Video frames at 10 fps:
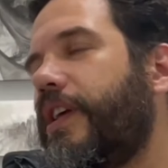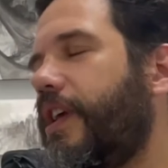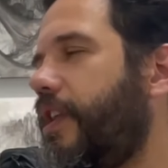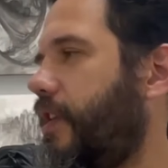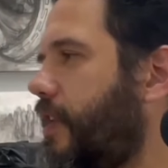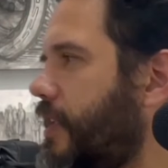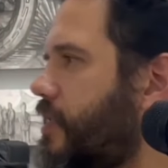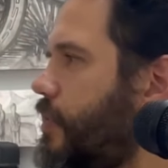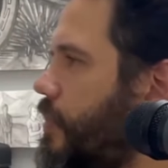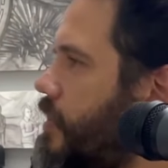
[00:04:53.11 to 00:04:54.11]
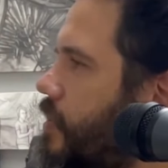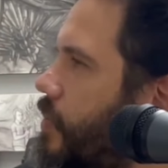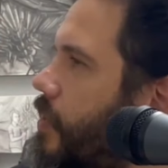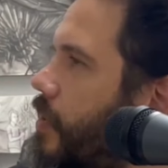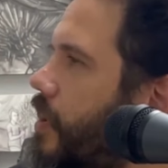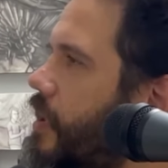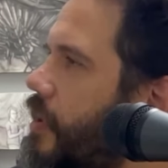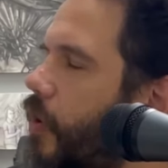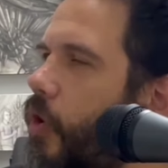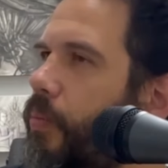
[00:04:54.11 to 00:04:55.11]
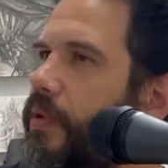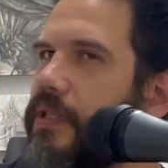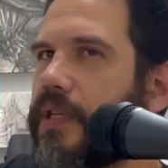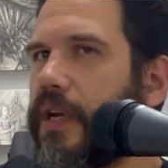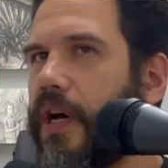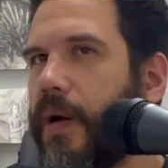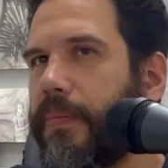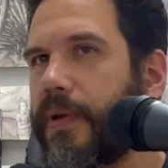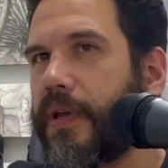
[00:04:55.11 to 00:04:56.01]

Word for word: And he gets to his door and he opens it up.